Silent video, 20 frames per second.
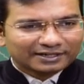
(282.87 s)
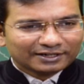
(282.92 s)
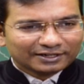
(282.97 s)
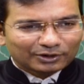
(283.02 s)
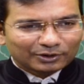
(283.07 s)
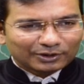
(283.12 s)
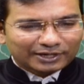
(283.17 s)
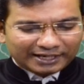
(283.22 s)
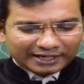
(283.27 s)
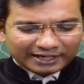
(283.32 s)

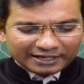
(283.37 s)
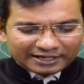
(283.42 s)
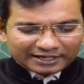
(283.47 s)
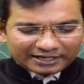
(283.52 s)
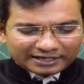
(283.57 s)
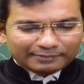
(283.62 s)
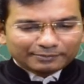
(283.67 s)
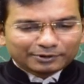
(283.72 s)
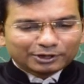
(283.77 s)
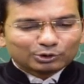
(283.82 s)
Okay,
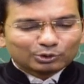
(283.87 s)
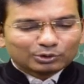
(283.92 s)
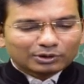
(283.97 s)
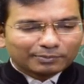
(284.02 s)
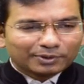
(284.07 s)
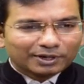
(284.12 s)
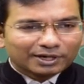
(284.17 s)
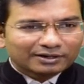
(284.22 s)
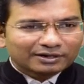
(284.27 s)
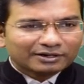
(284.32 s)
coming to
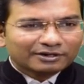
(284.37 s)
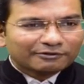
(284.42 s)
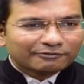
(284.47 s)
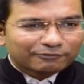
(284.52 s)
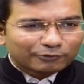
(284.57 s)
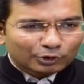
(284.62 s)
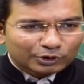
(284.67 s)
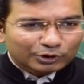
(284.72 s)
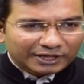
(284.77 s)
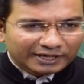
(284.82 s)
number
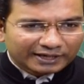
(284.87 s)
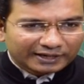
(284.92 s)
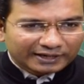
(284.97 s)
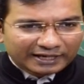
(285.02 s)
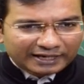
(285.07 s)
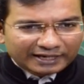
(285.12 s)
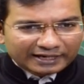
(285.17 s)
14,